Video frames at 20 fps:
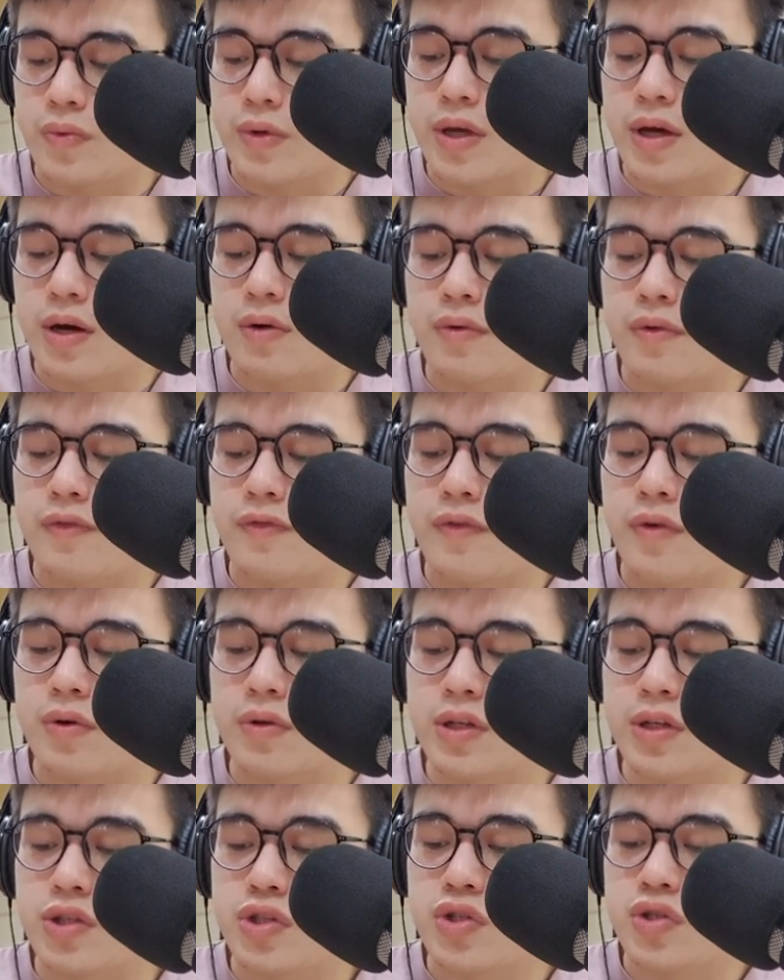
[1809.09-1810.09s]
got our
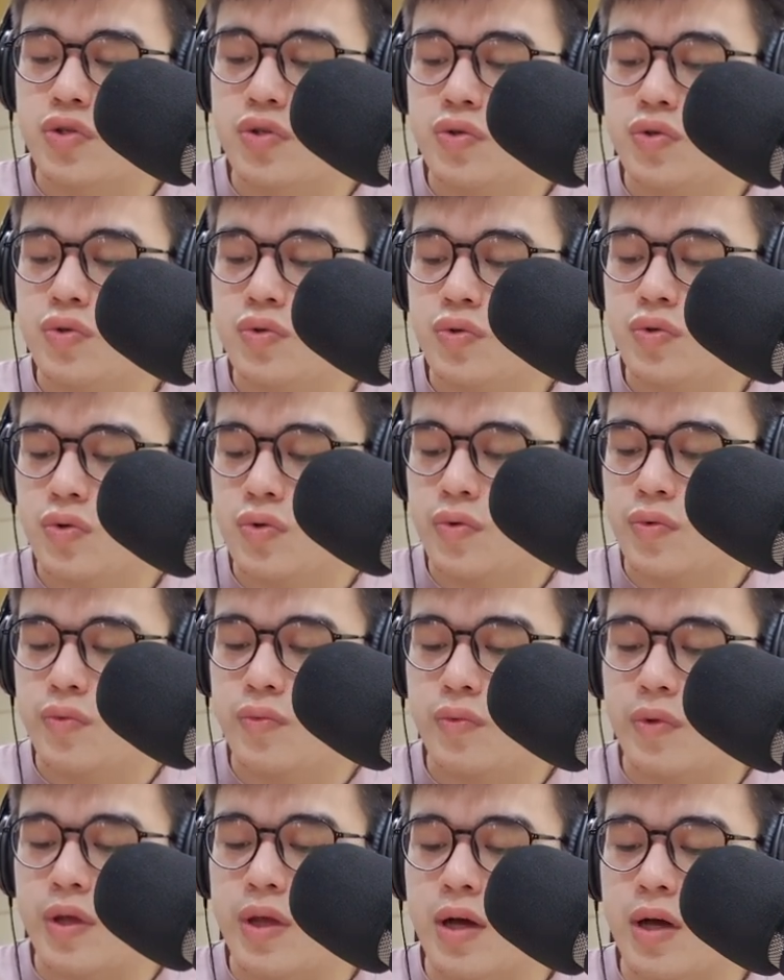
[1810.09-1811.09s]
42,
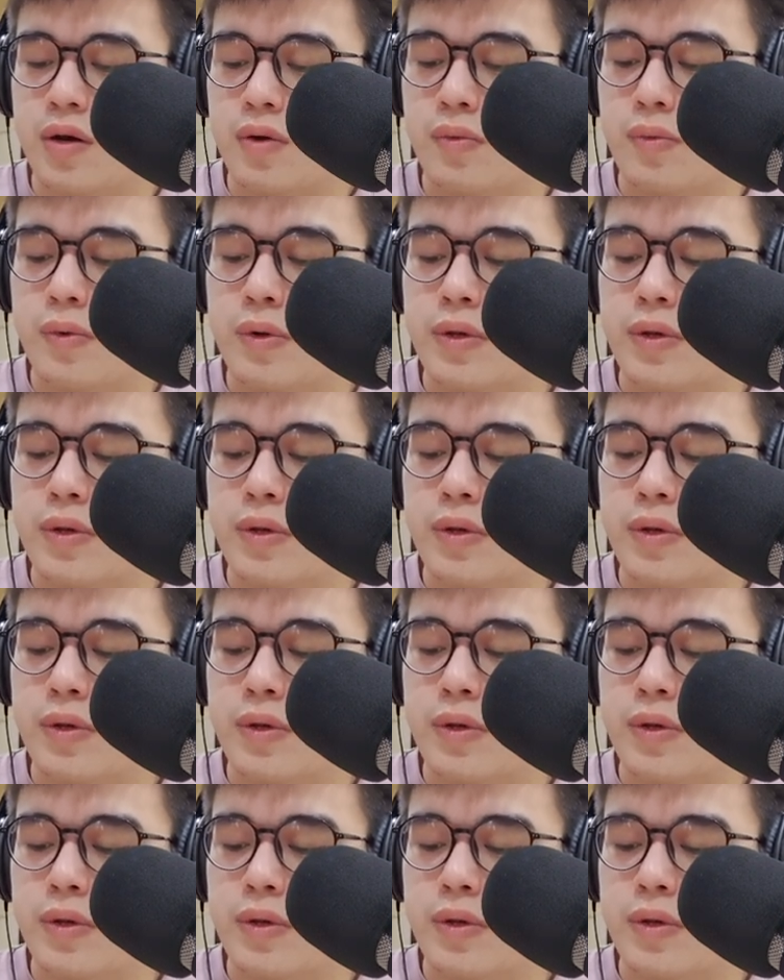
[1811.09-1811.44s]
we got our